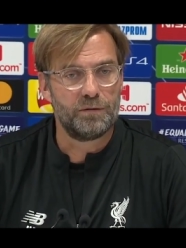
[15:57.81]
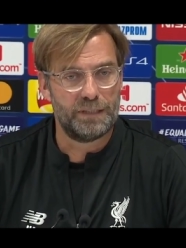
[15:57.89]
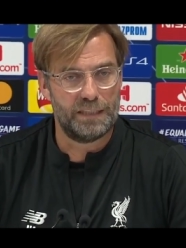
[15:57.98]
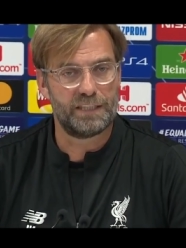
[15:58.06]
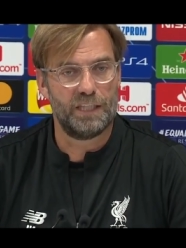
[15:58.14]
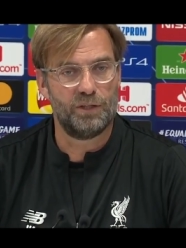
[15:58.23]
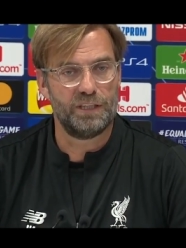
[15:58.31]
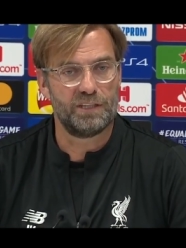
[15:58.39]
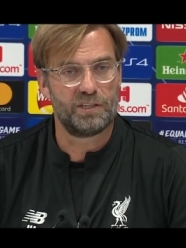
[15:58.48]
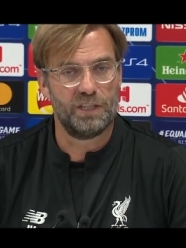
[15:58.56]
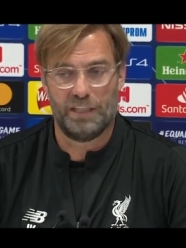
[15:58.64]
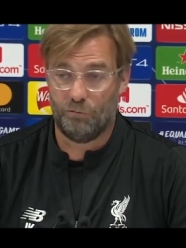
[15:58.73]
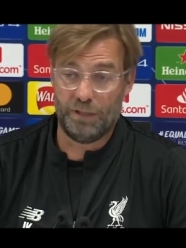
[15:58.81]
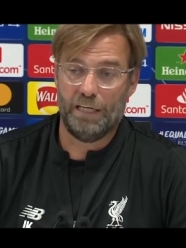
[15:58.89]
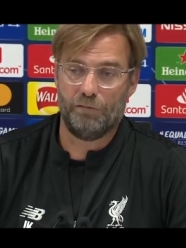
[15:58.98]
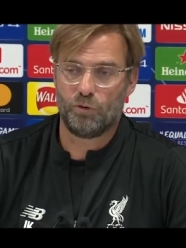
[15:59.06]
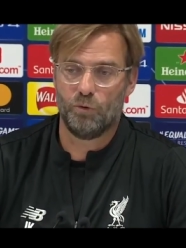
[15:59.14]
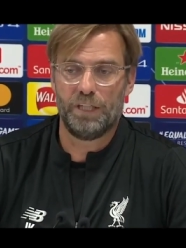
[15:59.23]
That's how it is, and we
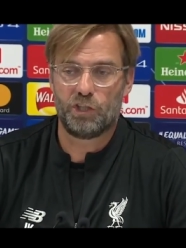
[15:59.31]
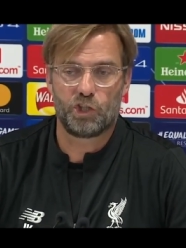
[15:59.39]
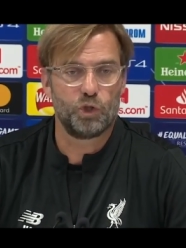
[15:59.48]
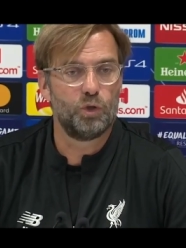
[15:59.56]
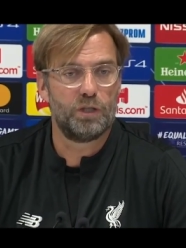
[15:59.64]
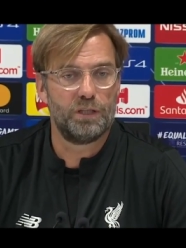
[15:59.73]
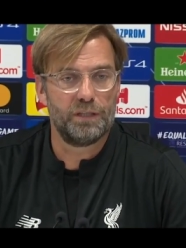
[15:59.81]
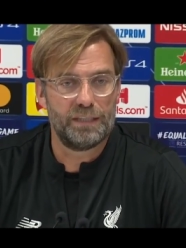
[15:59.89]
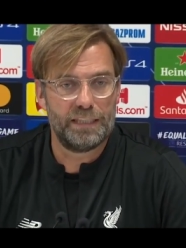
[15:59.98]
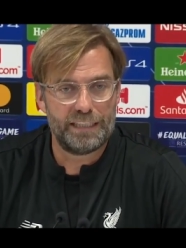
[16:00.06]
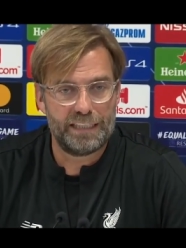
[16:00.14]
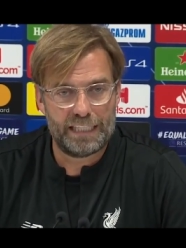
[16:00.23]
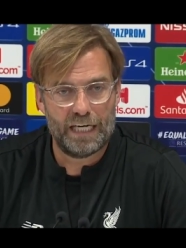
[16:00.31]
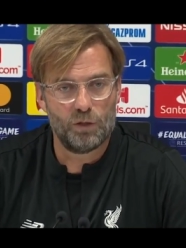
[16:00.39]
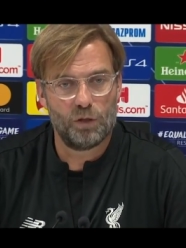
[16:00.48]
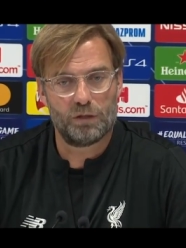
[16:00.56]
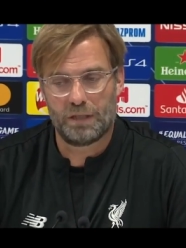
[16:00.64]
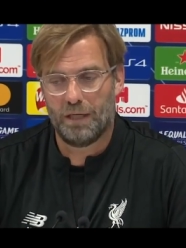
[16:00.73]
have to make sure that they
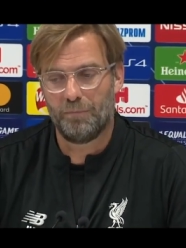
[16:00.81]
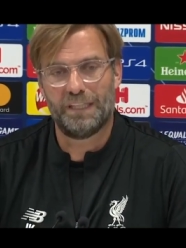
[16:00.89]
cannot come